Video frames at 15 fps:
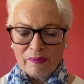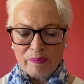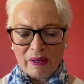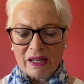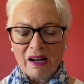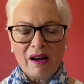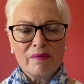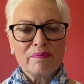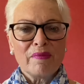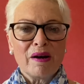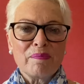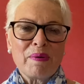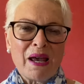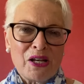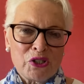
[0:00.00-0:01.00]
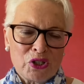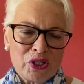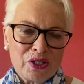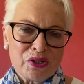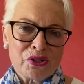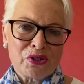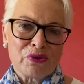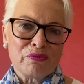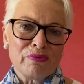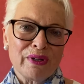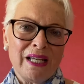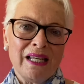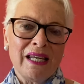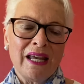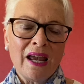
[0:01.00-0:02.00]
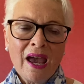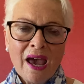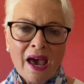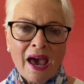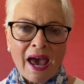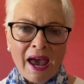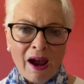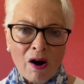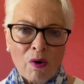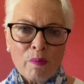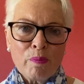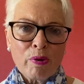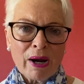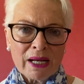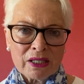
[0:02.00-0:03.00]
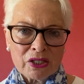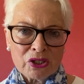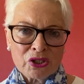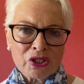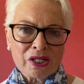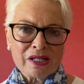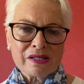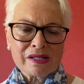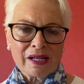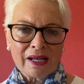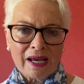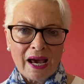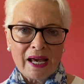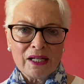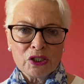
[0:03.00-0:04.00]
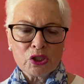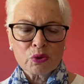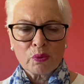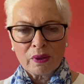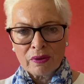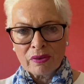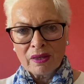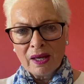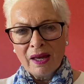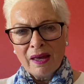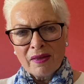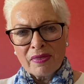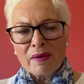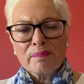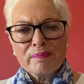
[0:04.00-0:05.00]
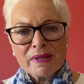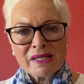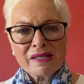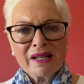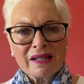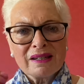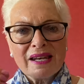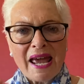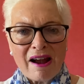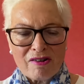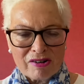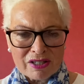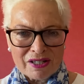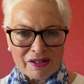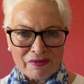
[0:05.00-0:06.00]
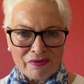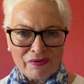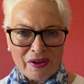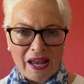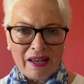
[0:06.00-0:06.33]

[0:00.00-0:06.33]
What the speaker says: But my passion is to really help practitioners engage with the missing narrative,